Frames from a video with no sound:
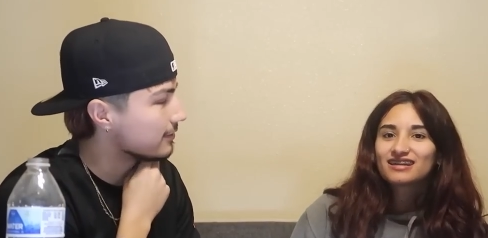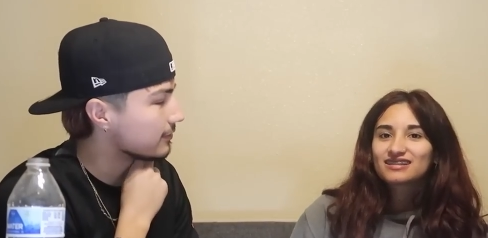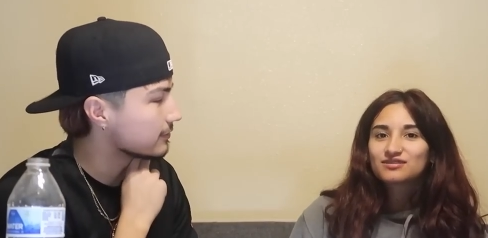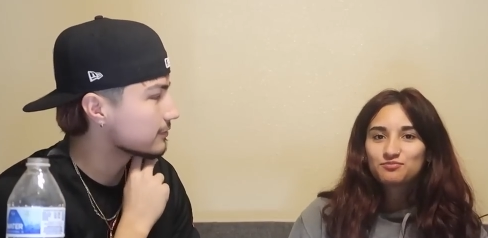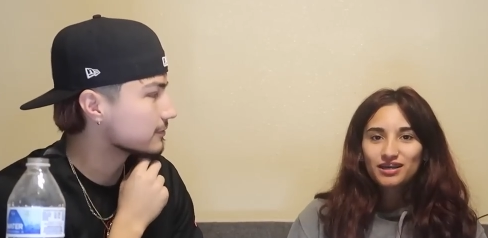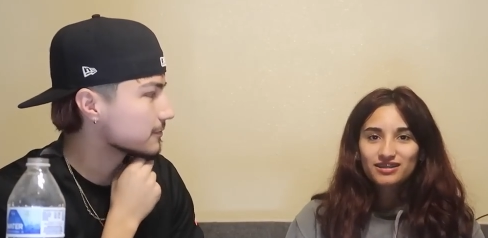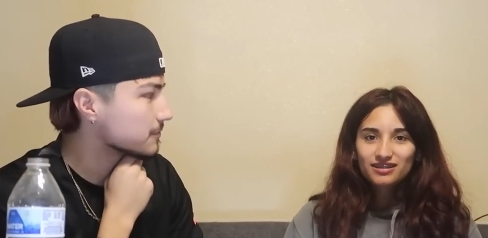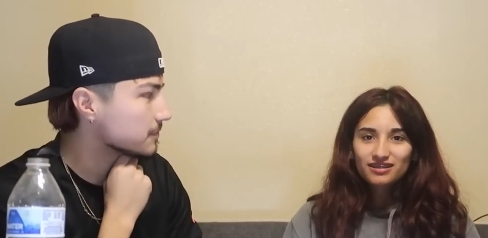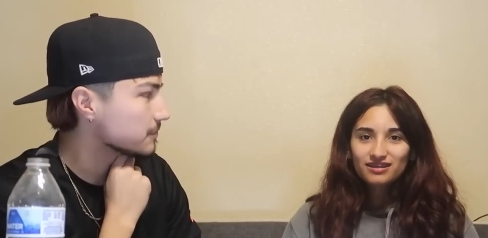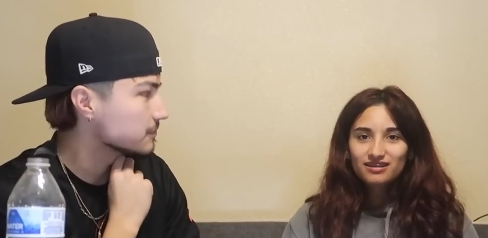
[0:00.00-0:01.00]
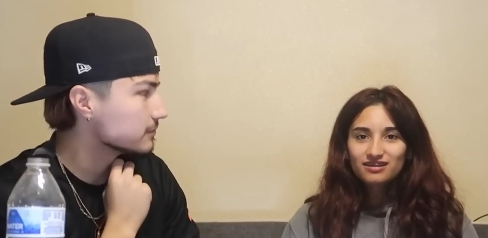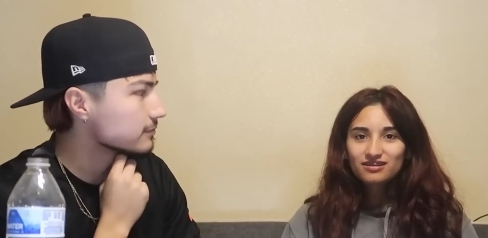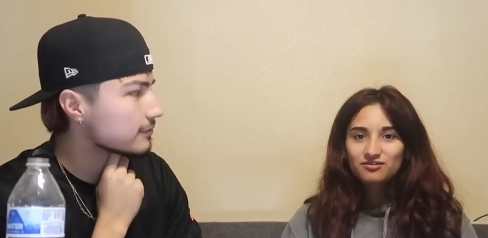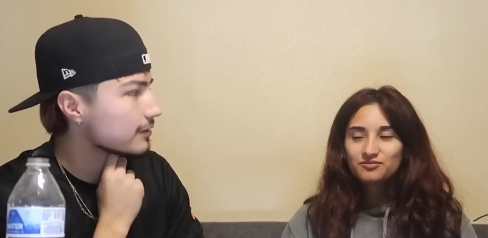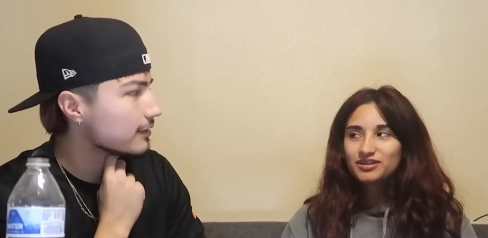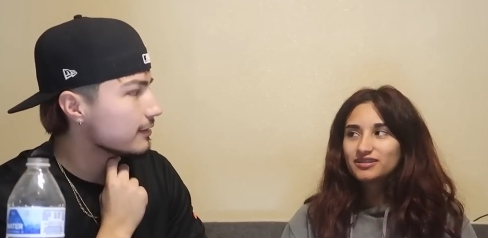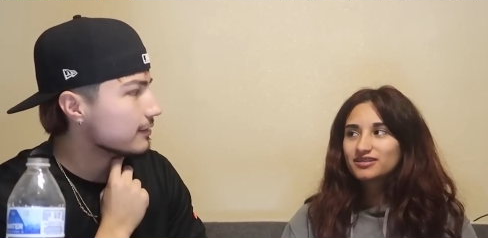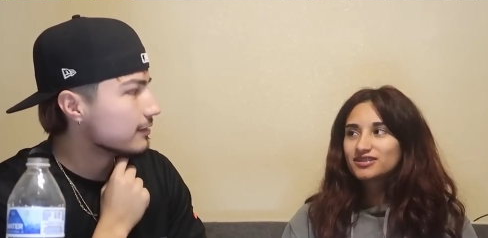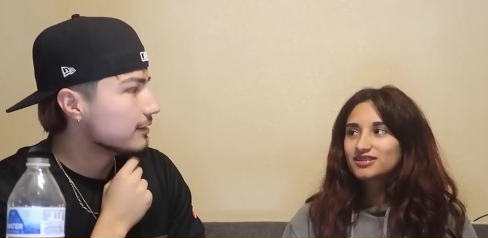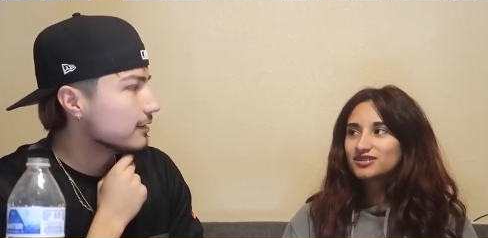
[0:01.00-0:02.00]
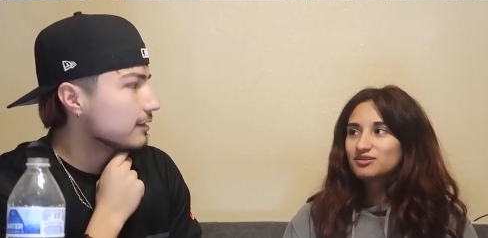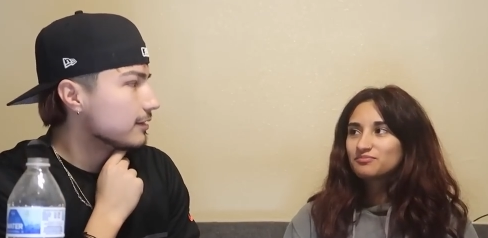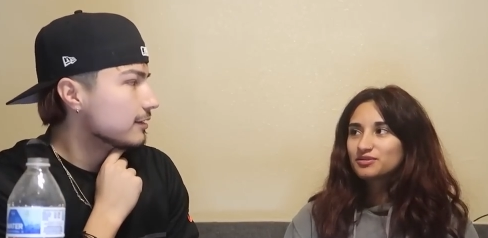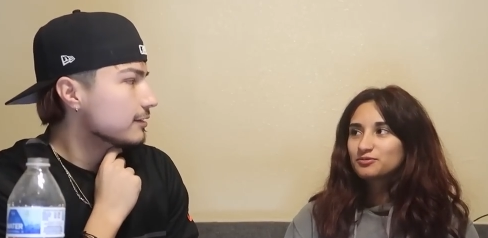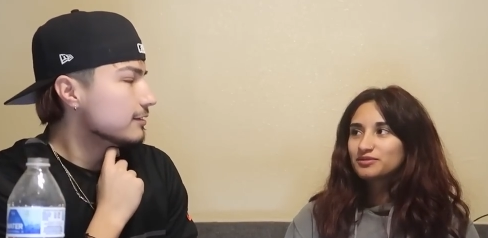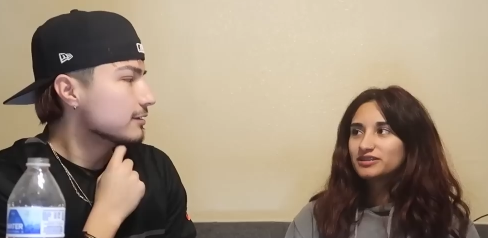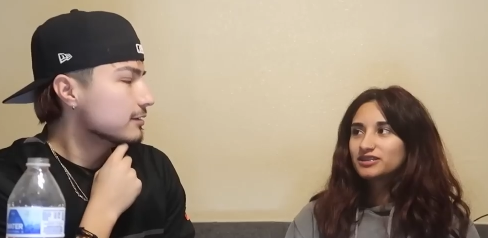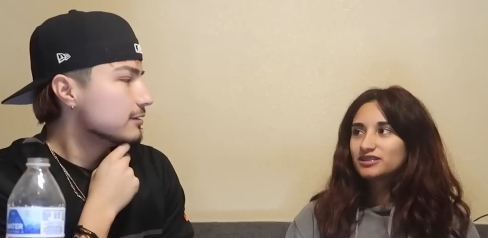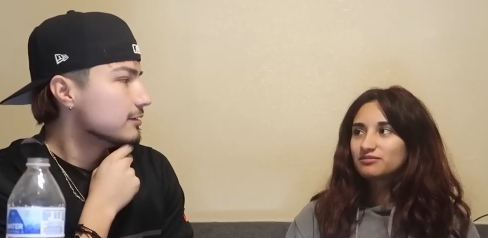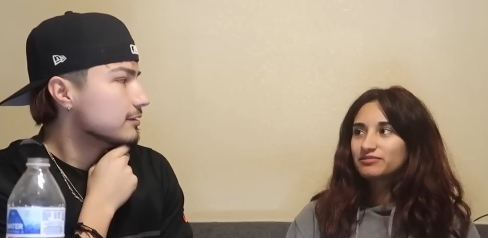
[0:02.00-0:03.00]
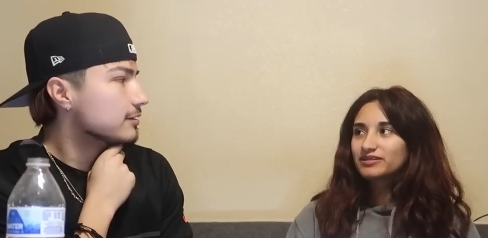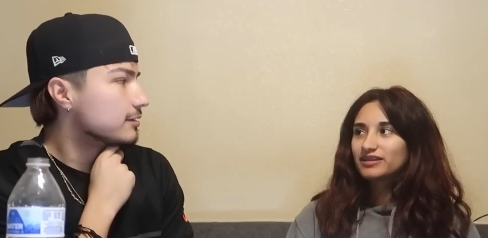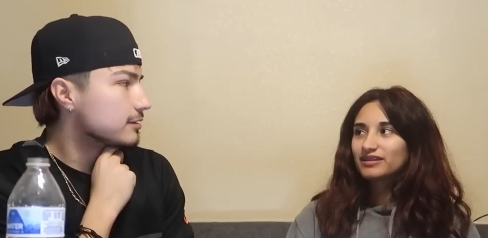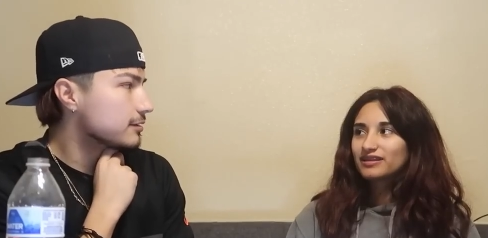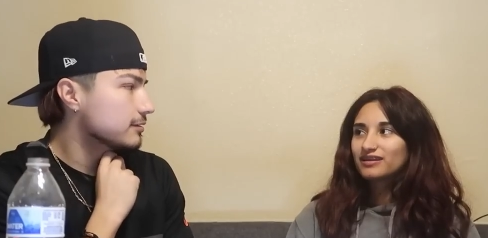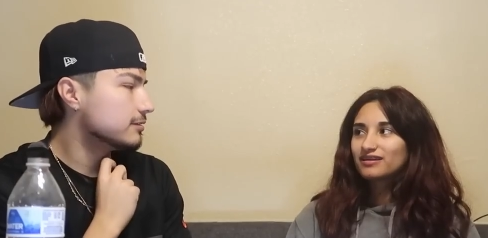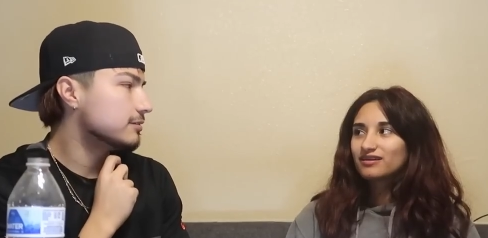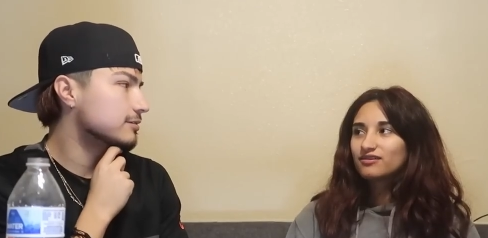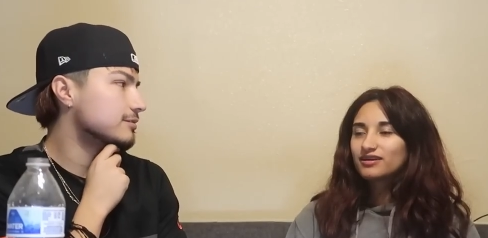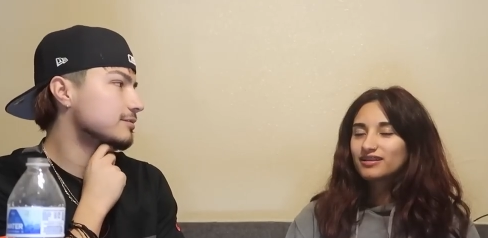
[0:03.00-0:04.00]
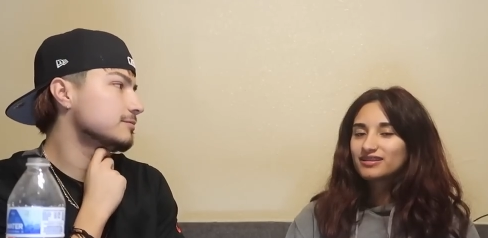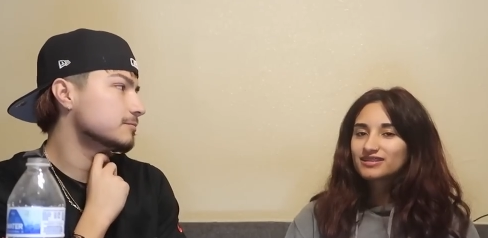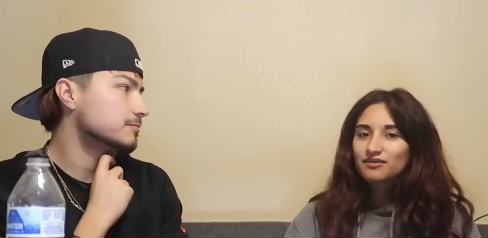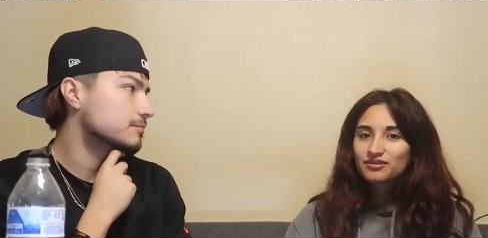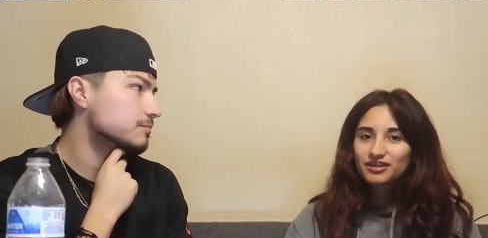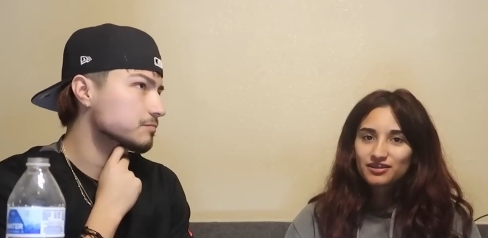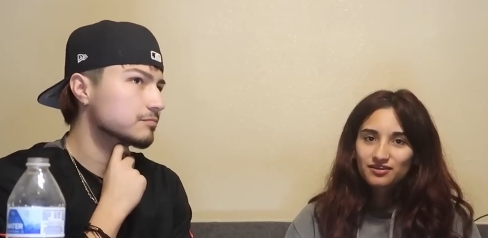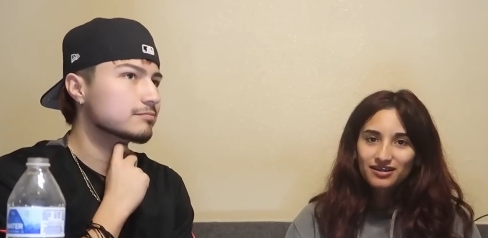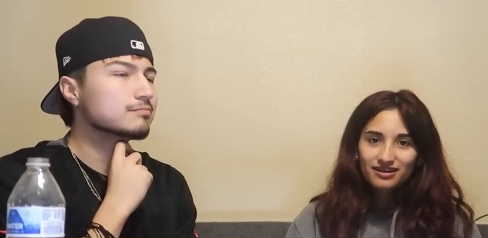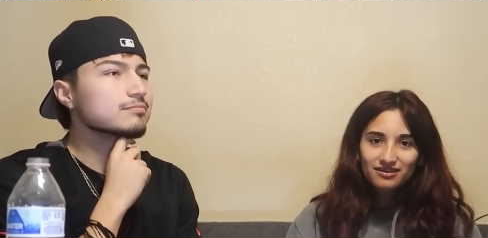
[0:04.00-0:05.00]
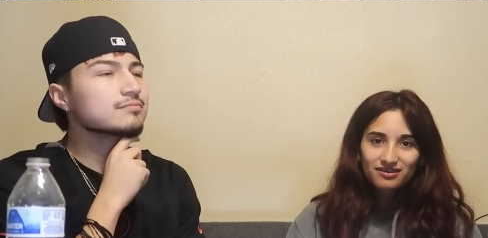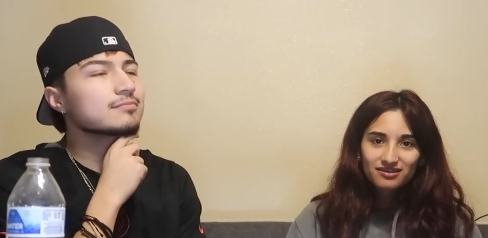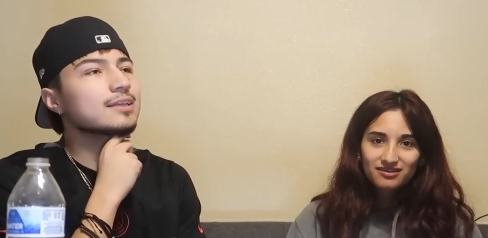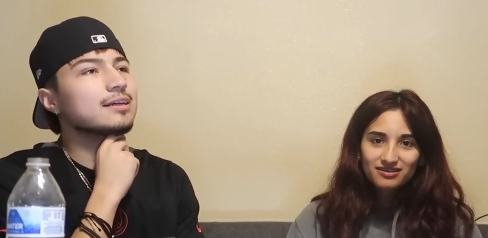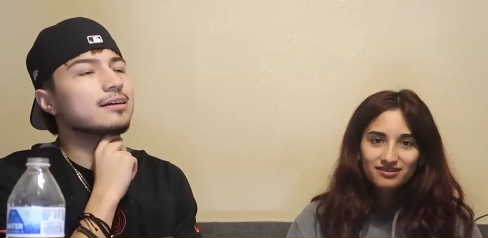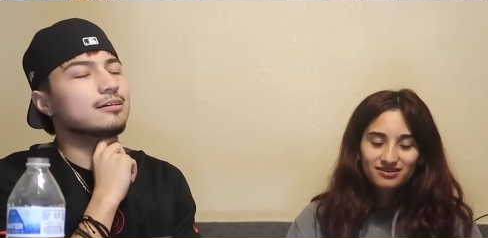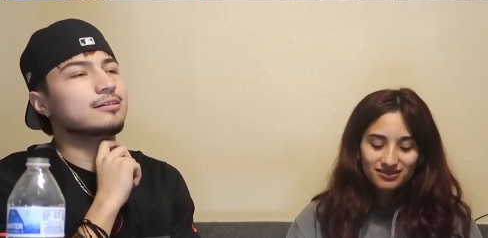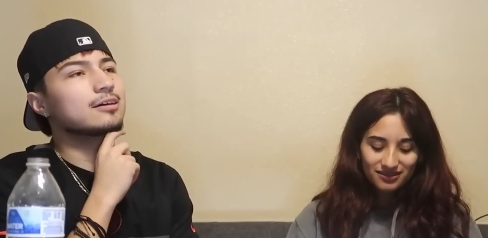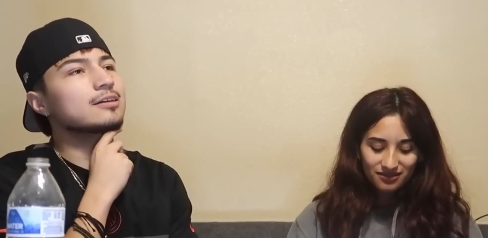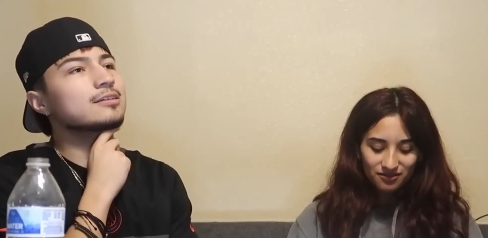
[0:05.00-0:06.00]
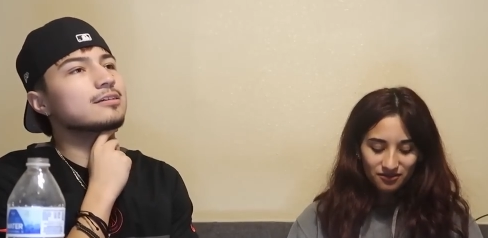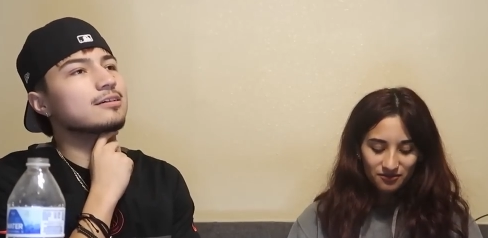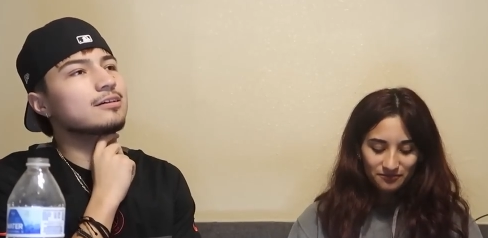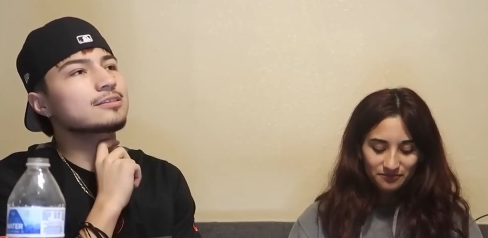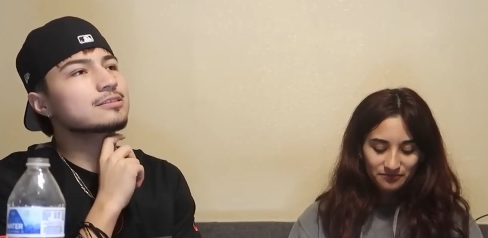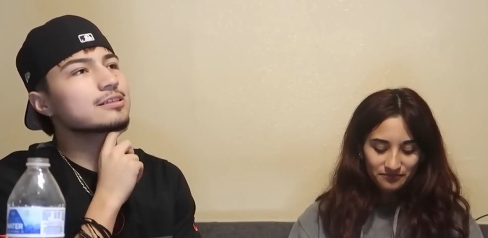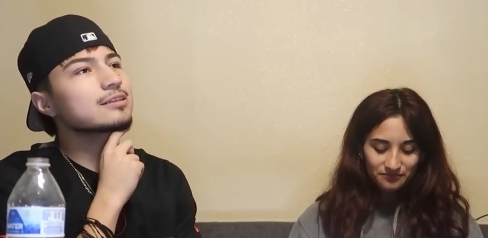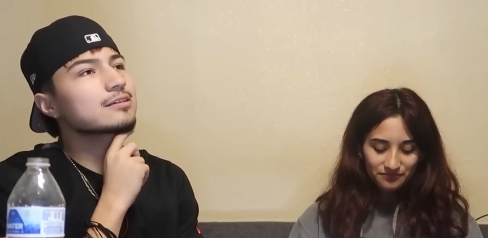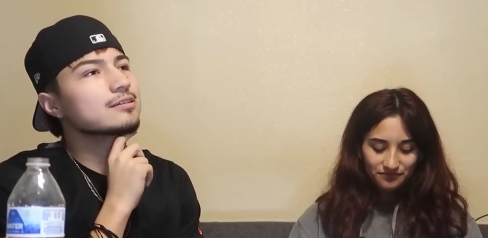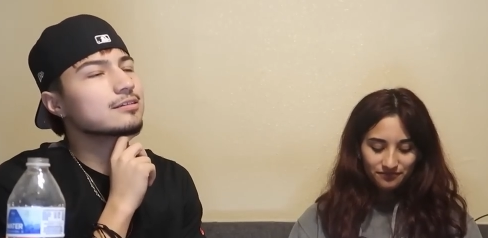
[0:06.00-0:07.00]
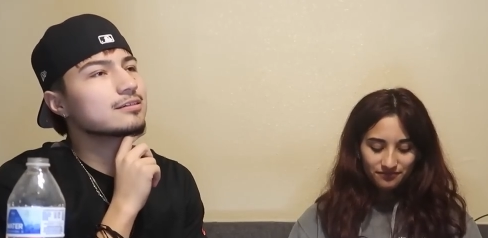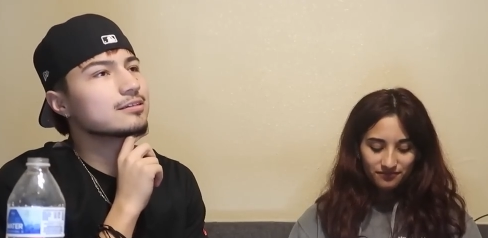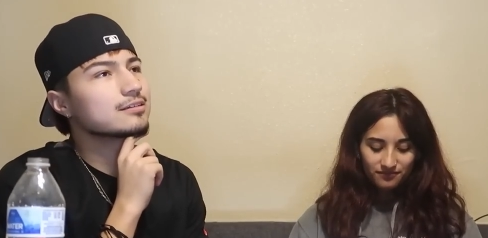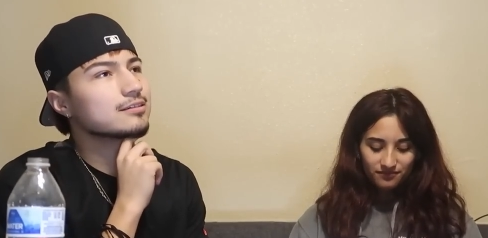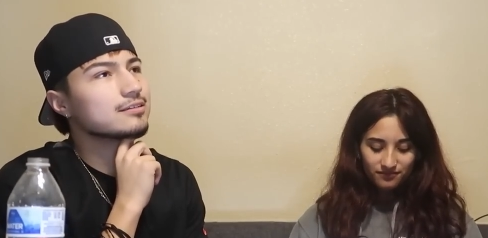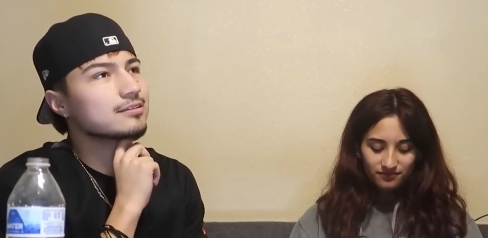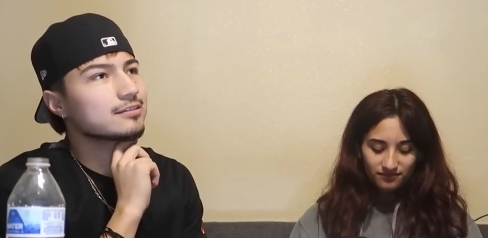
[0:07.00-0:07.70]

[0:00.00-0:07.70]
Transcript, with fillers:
Speaker 1: expected. We didn't just jump in a relationship and think like, oh yeah, let's have a kid right
Speaker 2: now. On, on, honestly, uh,